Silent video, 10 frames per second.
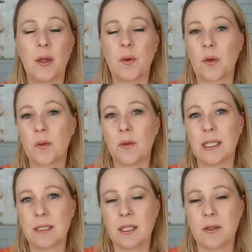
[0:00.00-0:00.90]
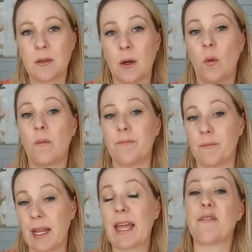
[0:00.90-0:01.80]
You're going to,
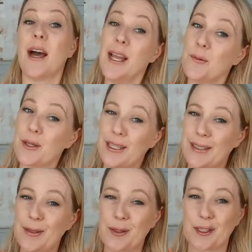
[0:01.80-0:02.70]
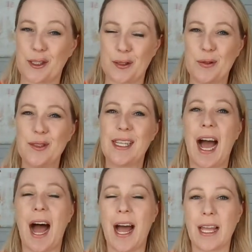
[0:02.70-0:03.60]
if I were in your shoes,
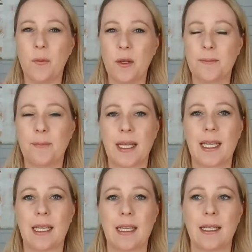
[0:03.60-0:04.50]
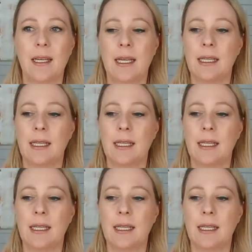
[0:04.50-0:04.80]
I would be